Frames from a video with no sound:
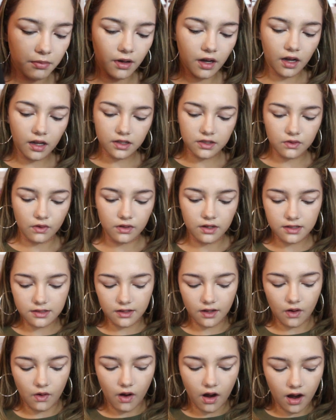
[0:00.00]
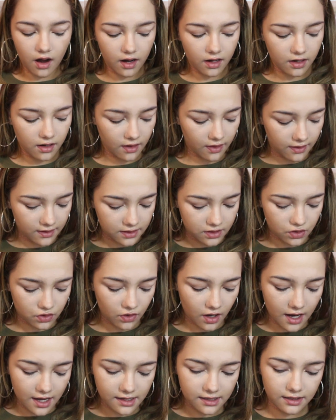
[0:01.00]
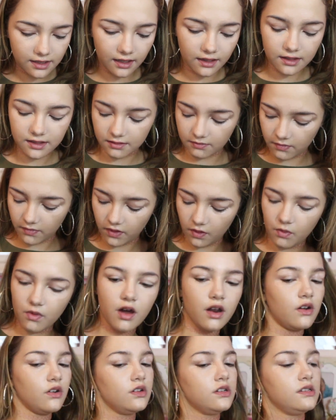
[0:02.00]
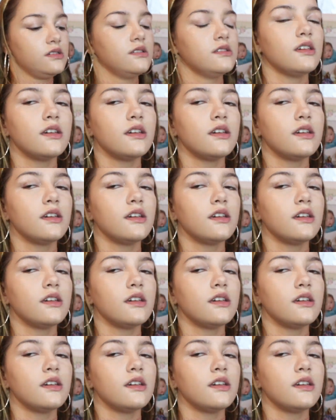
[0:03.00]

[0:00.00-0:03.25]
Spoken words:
on so it doesn't go on this dress like some of the water just